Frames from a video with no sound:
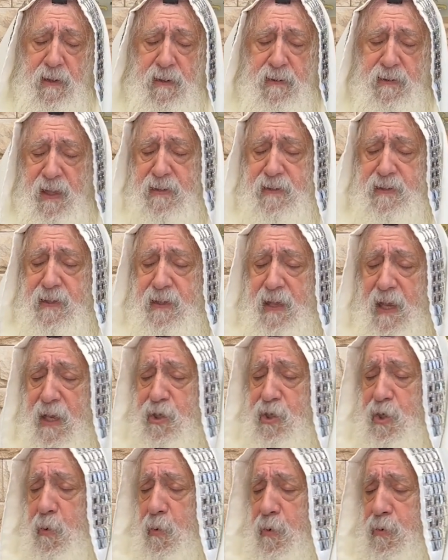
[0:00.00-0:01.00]
That's it.
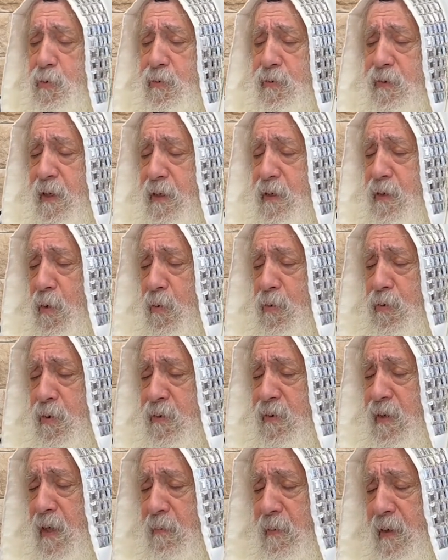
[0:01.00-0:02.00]
Hashem he don't want to
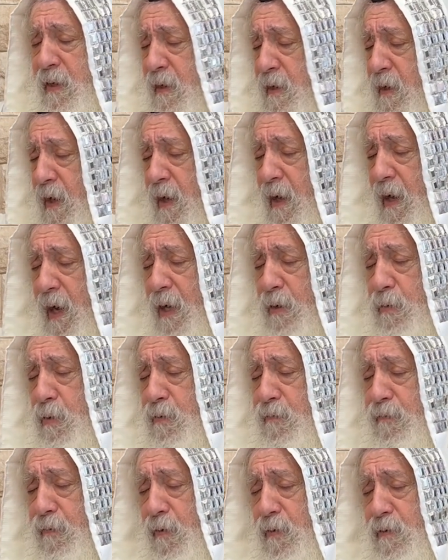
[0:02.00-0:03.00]
tell me, I don't
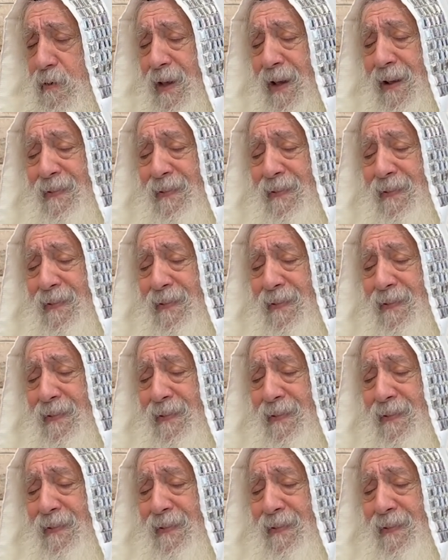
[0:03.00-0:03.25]
force.